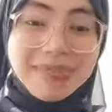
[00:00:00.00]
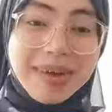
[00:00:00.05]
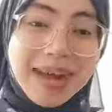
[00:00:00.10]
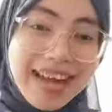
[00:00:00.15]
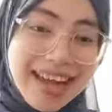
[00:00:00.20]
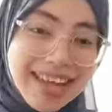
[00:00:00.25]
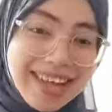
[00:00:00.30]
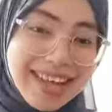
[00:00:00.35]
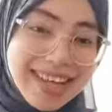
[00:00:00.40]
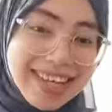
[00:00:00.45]

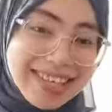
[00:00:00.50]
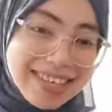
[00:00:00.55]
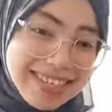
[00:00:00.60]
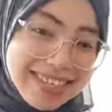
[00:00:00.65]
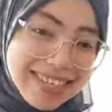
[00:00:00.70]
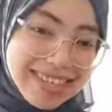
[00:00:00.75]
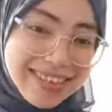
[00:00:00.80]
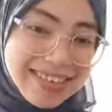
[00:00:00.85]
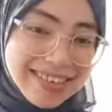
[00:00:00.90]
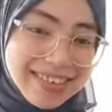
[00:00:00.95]
Bye and
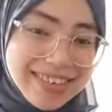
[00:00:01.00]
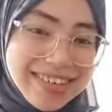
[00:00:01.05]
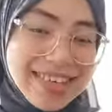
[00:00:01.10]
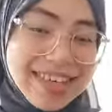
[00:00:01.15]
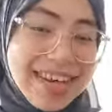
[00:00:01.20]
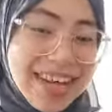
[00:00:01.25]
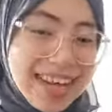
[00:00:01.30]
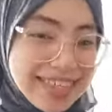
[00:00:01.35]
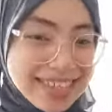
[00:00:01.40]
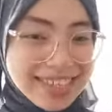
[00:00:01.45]
see you
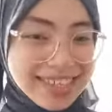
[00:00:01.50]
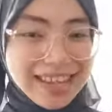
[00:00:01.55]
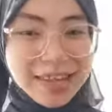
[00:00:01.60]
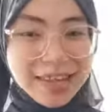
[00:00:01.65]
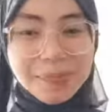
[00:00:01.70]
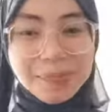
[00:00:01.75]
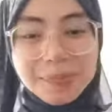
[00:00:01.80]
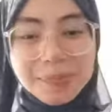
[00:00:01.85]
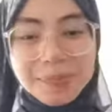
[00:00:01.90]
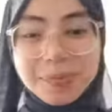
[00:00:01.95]
next
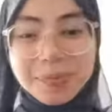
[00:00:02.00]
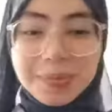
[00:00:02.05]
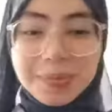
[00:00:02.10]
time.